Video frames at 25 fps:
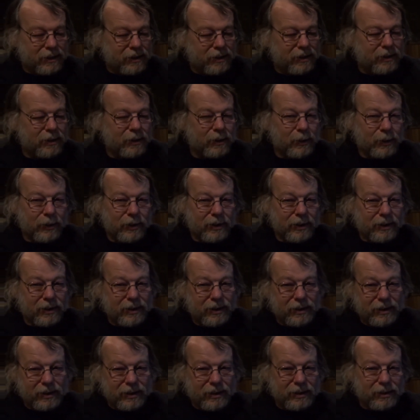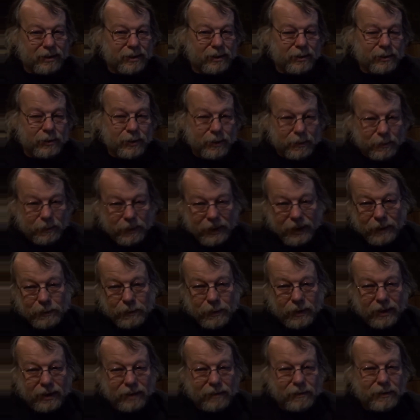in order to strip
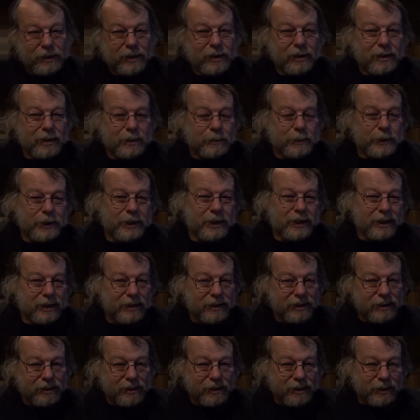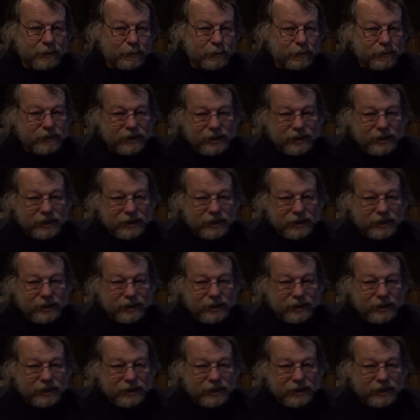people of their liberties and